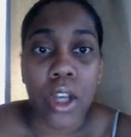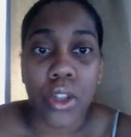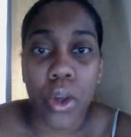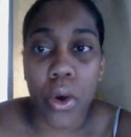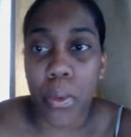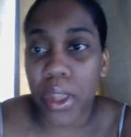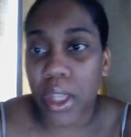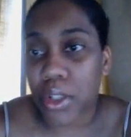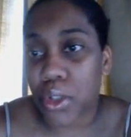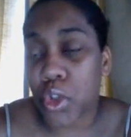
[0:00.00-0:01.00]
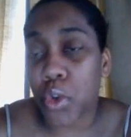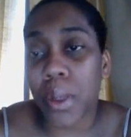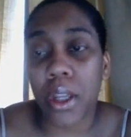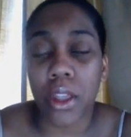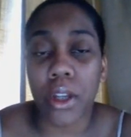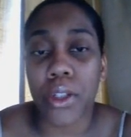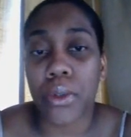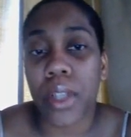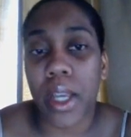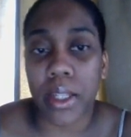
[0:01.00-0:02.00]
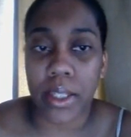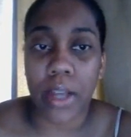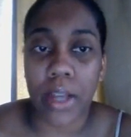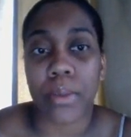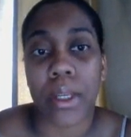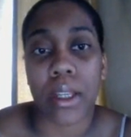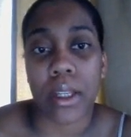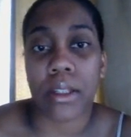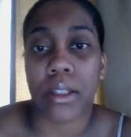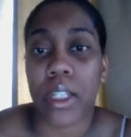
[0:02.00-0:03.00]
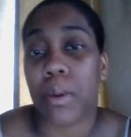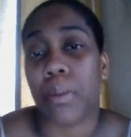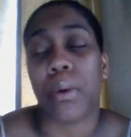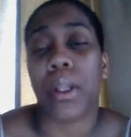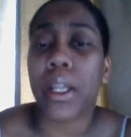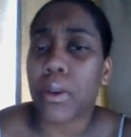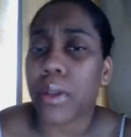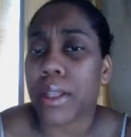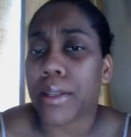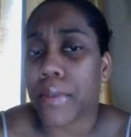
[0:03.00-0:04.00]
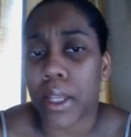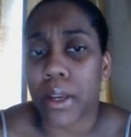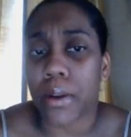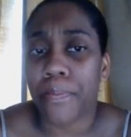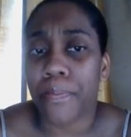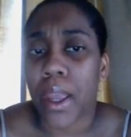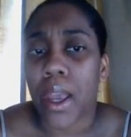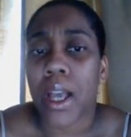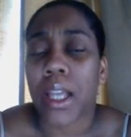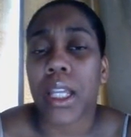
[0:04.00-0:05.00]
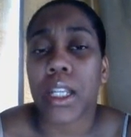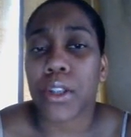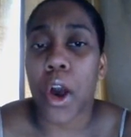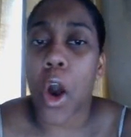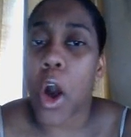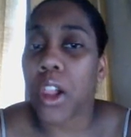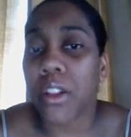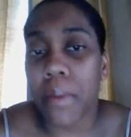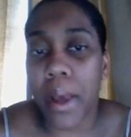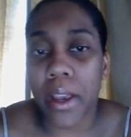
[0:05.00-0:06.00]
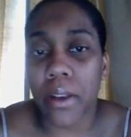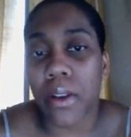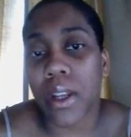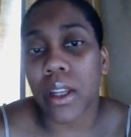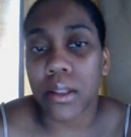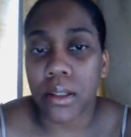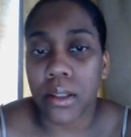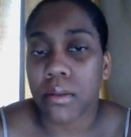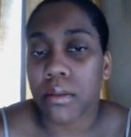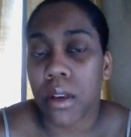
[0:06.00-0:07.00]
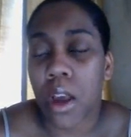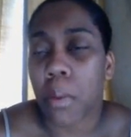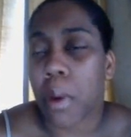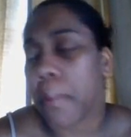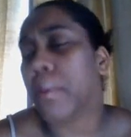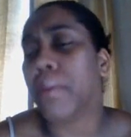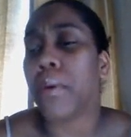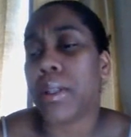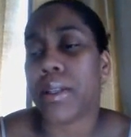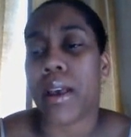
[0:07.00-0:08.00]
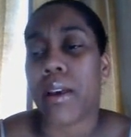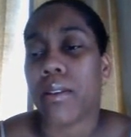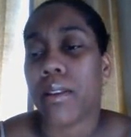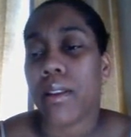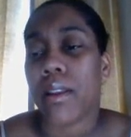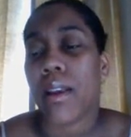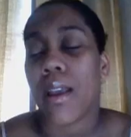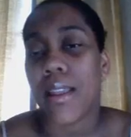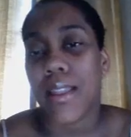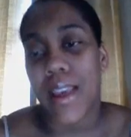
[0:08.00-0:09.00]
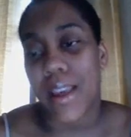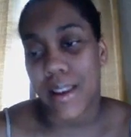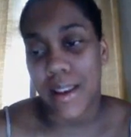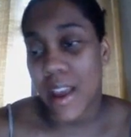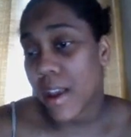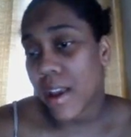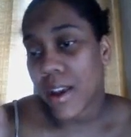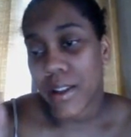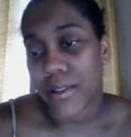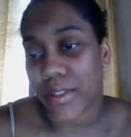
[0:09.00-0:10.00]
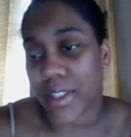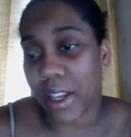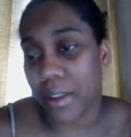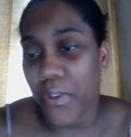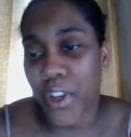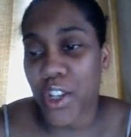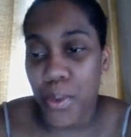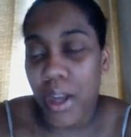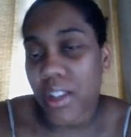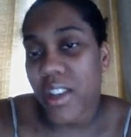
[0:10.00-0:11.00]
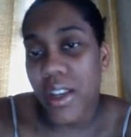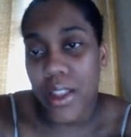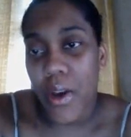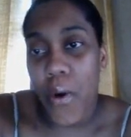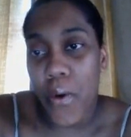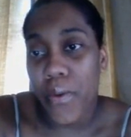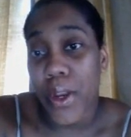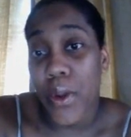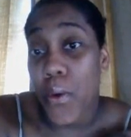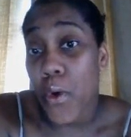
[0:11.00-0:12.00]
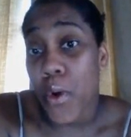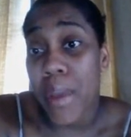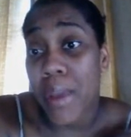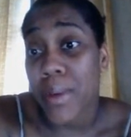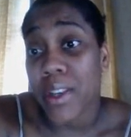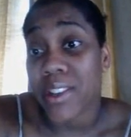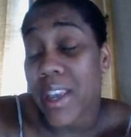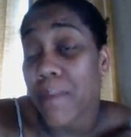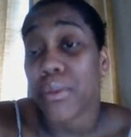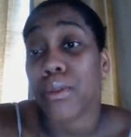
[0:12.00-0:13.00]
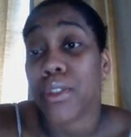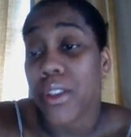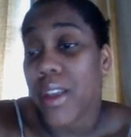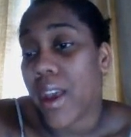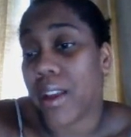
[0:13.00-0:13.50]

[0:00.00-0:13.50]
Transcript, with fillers: So what this 2 minute and 32 seconds tells me is these people clicked on this video, they saw all of my ingredients, probably wrote it down, and then didn't finish watching the whole video or maybe skim through to the